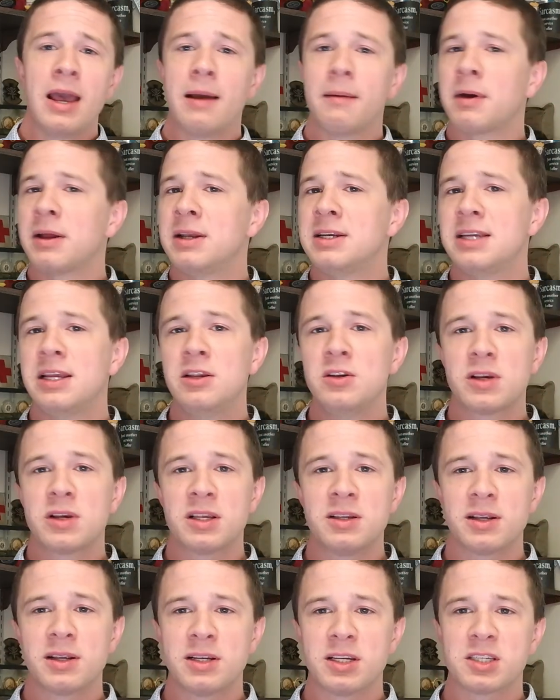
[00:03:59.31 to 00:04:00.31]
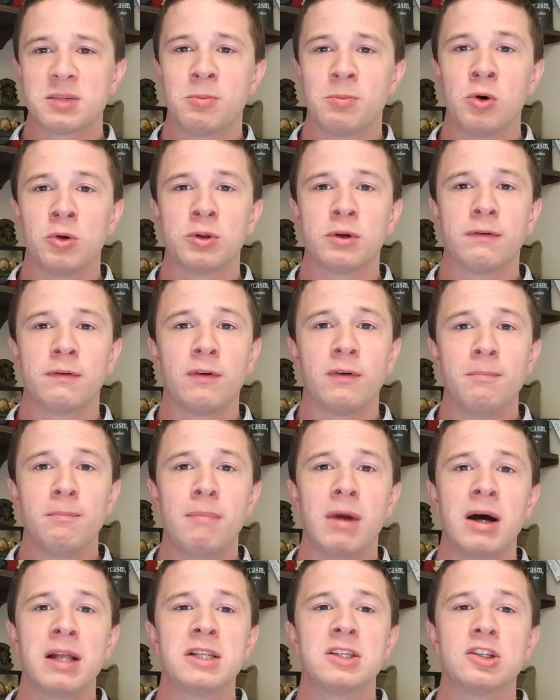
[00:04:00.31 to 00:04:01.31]
Continue to smolder for
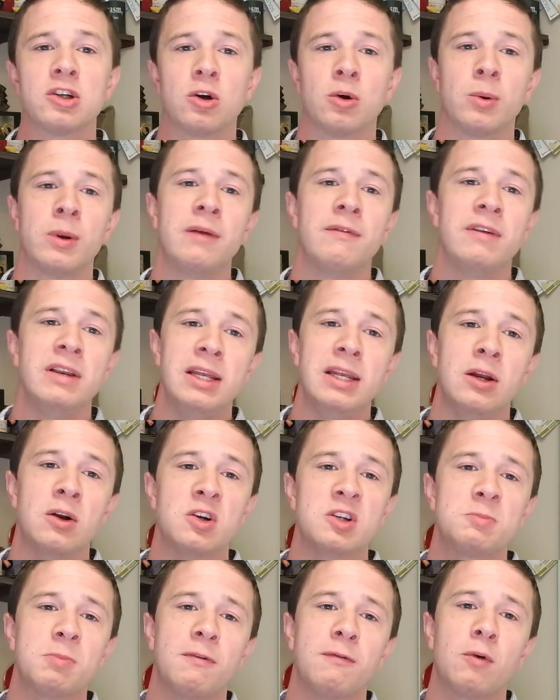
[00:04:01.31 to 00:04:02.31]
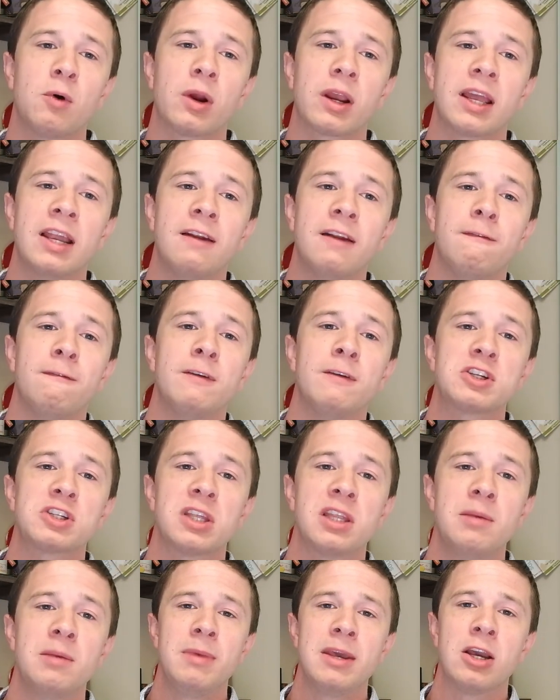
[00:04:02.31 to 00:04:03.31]
months or even years before it can
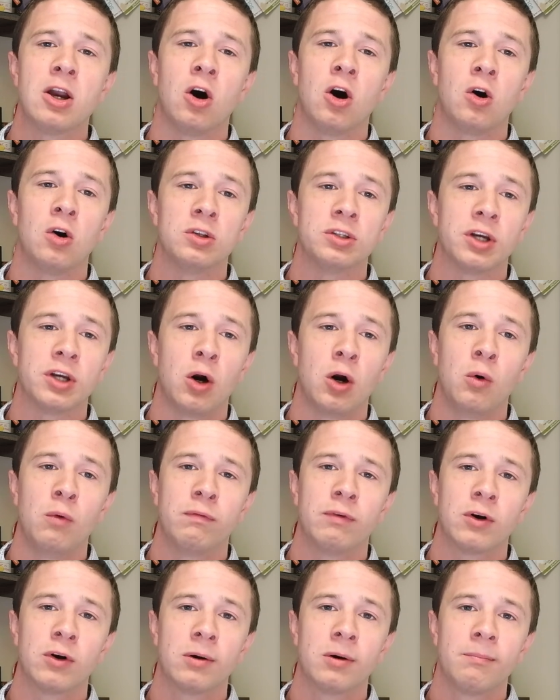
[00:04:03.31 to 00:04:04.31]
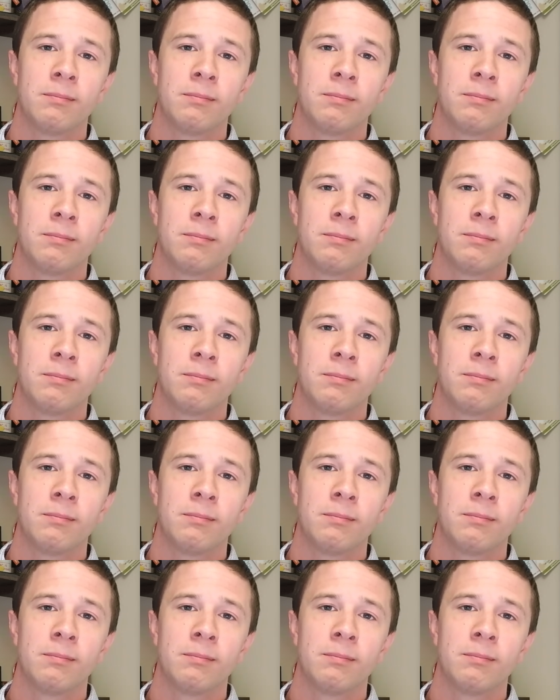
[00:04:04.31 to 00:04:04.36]
officially called over.